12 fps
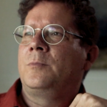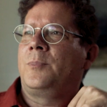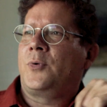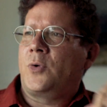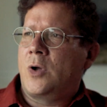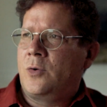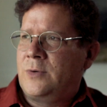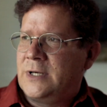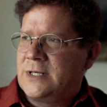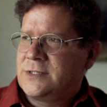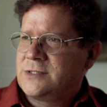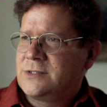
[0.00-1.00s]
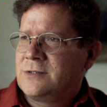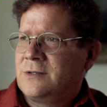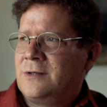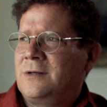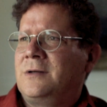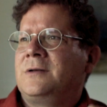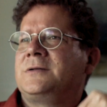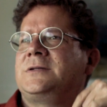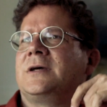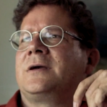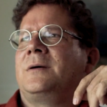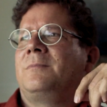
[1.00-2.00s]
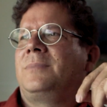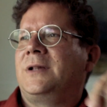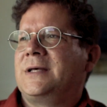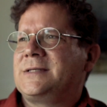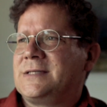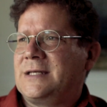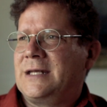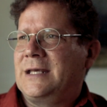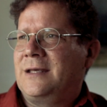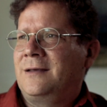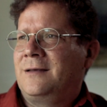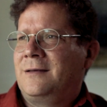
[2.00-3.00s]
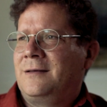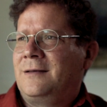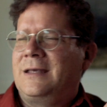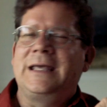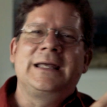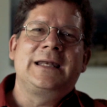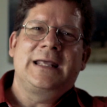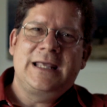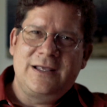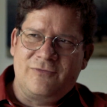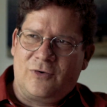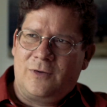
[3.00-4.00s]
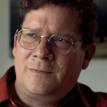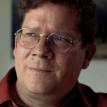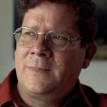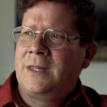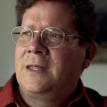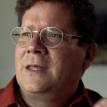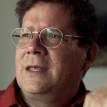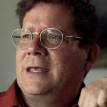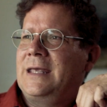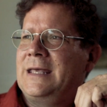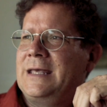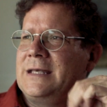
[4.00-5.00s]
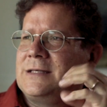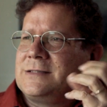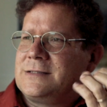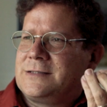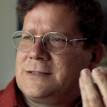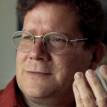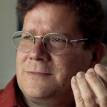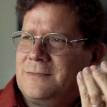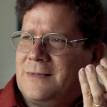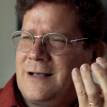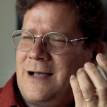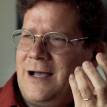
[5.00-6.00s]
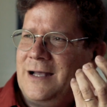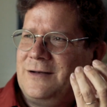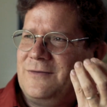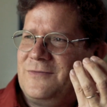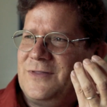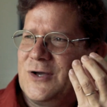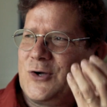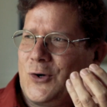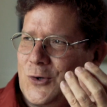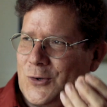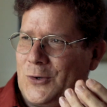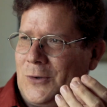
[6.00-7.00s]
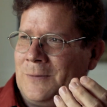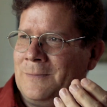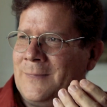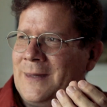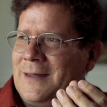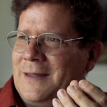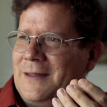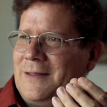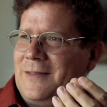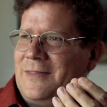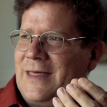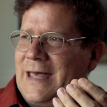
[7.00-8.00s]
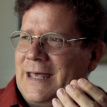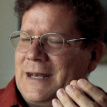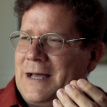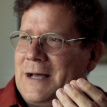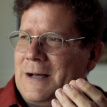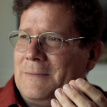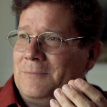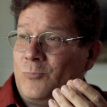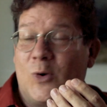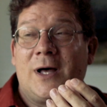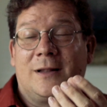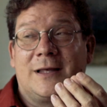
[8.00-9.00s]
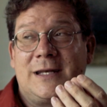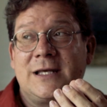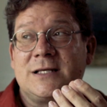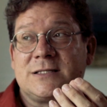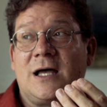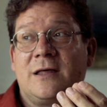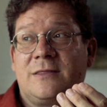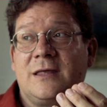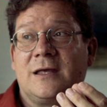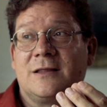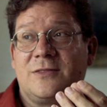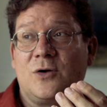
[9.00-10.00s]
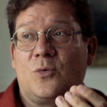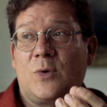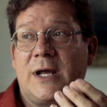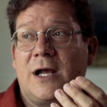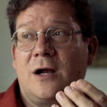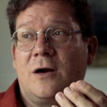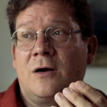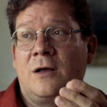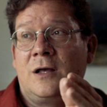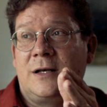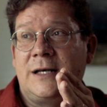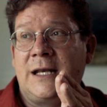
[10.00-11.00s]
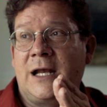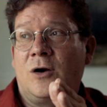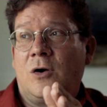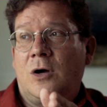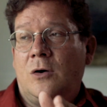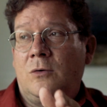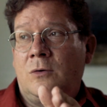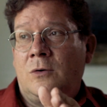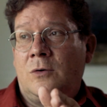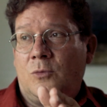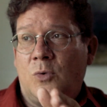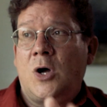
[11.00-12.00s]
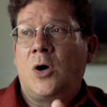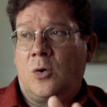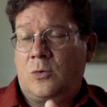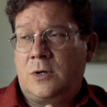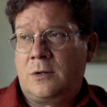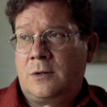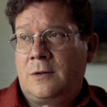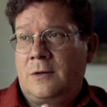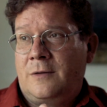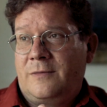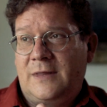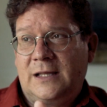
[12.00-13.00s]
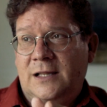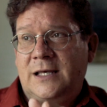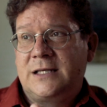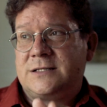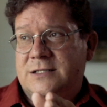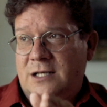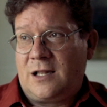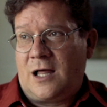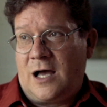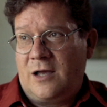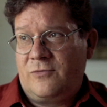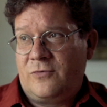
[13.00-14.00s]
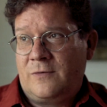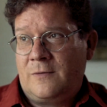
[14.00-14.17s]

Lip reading: proneness to complicity in evil is kind of the kernel that, it is, I think, the rare, narrow road that leads to life.